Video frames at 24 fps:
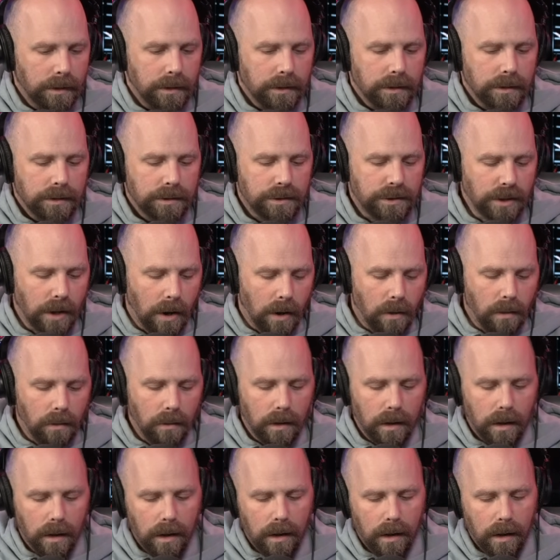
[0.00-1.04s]
So
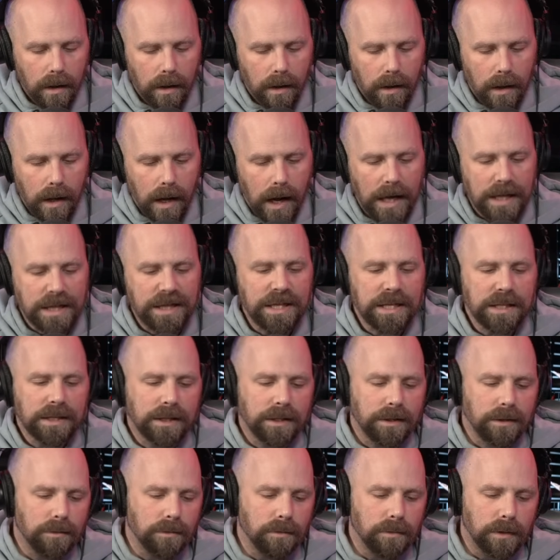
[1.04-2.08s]
I think
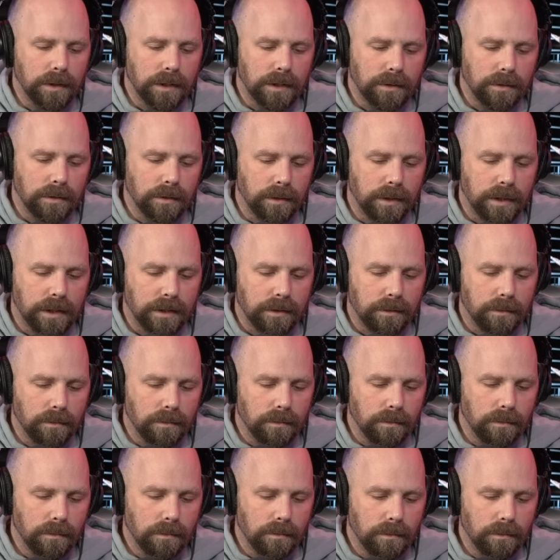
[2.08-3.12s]
that
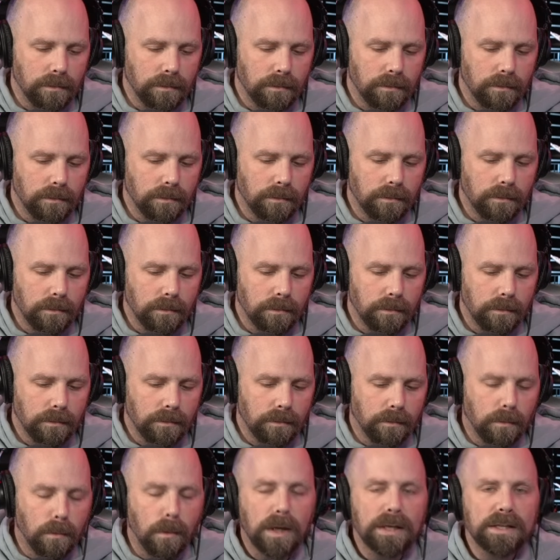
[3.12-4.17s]

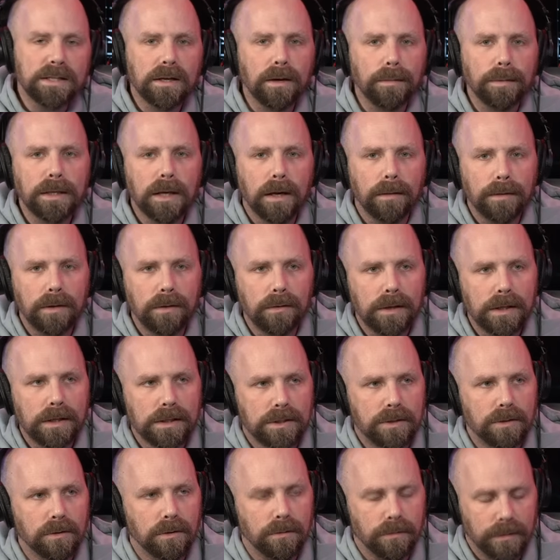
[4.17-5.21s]
what WWE is
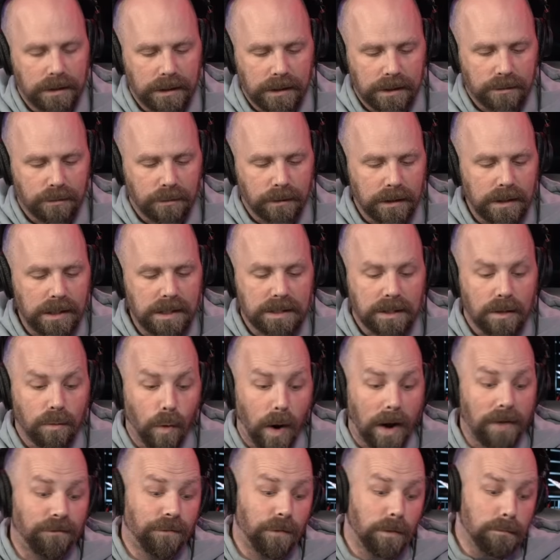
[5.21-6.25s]
doing with this release, and
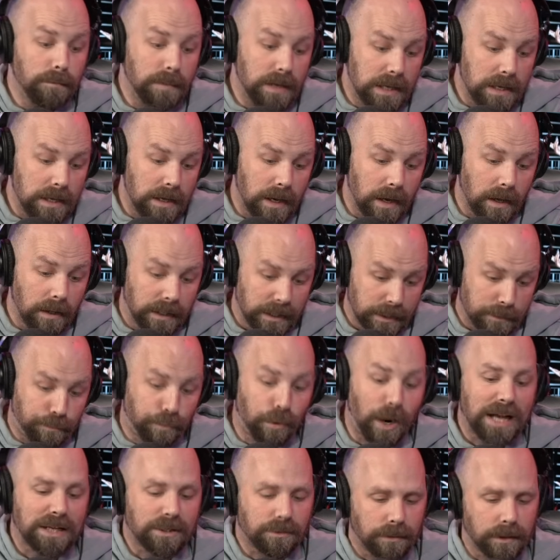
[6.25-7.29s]
why for me, this
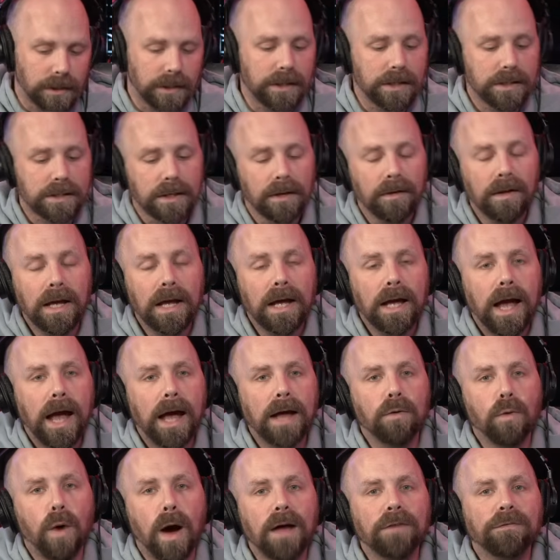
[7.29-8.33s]
press release,
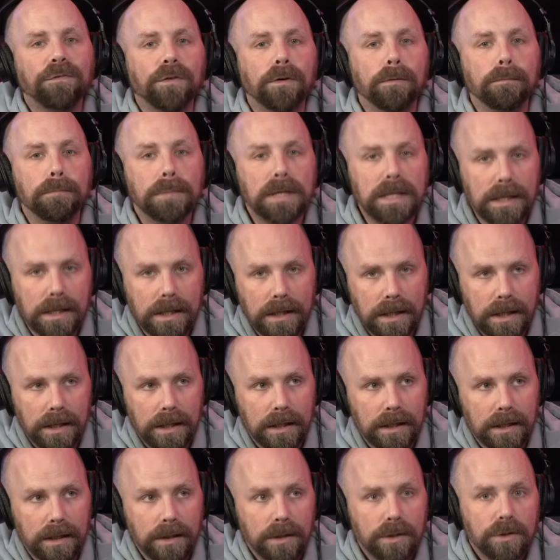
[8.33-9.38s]
and why for
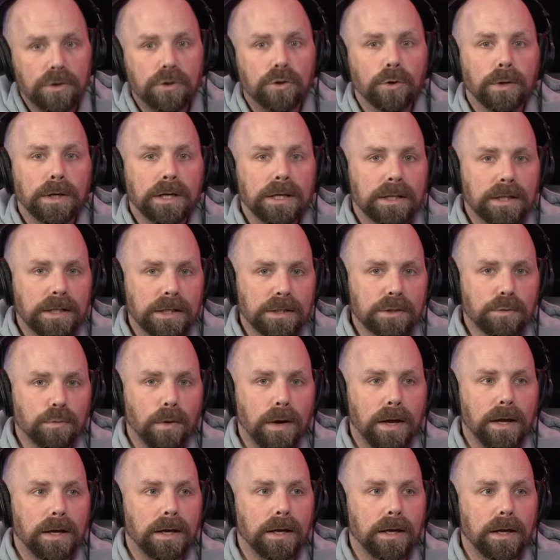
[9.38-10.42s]
me doing it this
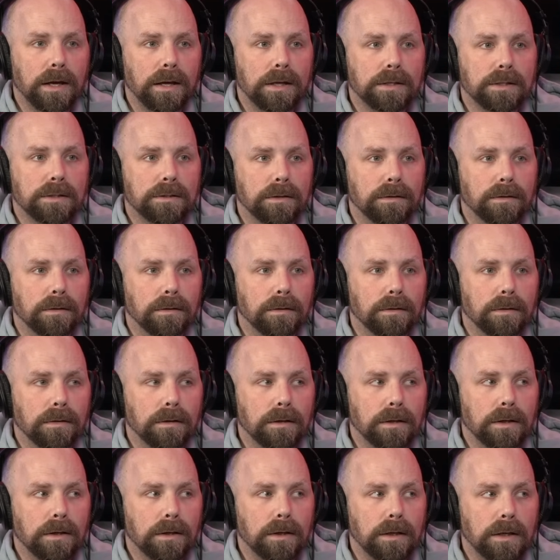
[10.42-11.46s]
way is
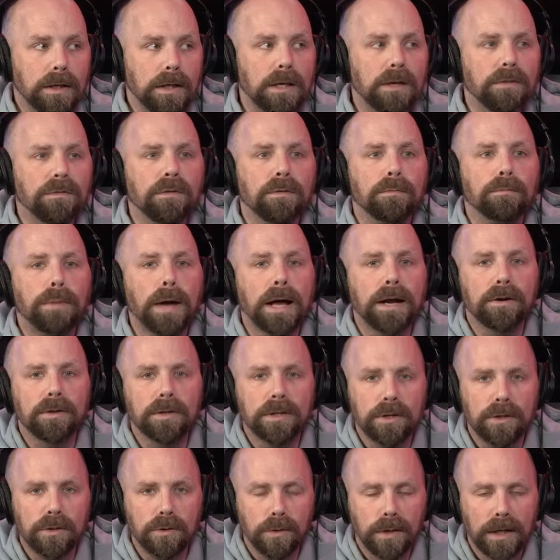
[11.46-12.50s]
even better
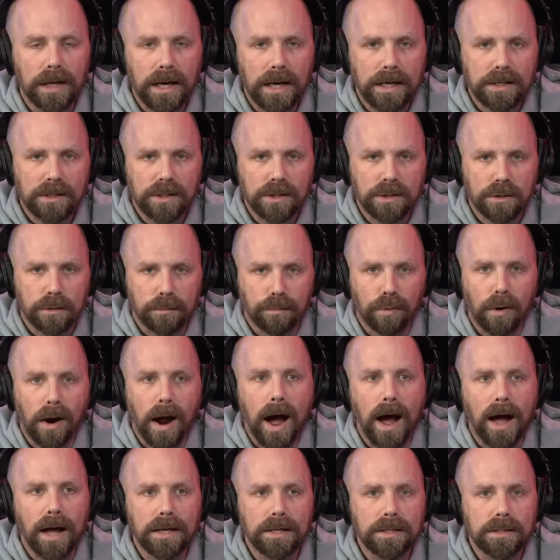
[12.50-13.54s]
than doing it as a
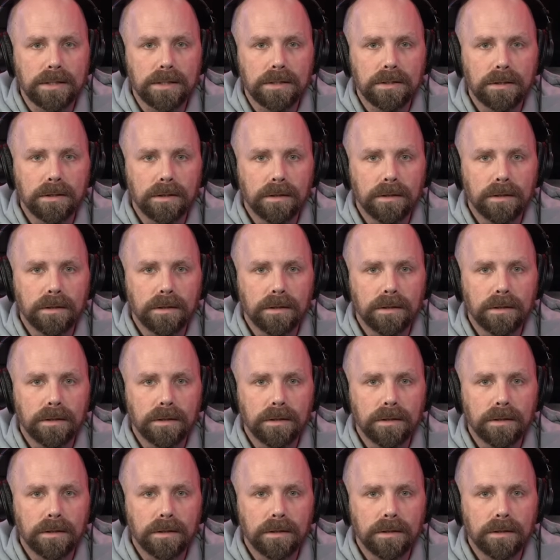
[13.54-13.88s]
surprise,